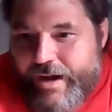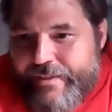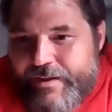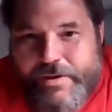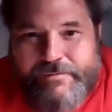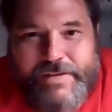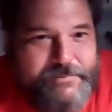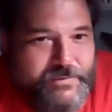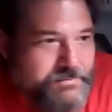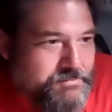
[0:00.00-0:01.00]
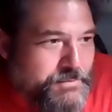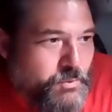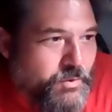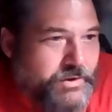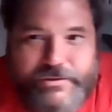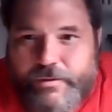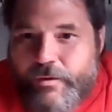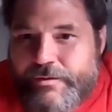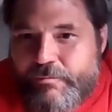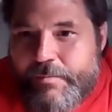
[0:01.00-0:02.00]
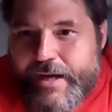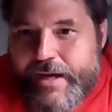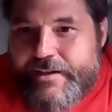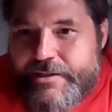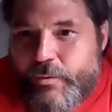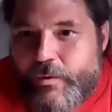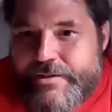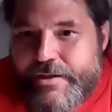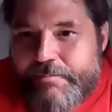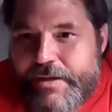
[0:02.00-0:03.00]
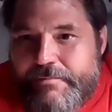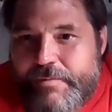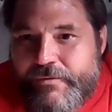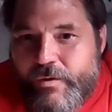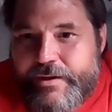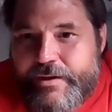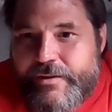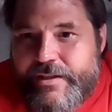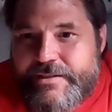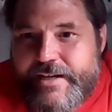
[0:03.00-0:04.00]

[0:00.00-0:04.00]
I think we have time for maybe one or two. Or Rebeca, did you want to jump in before I go to this?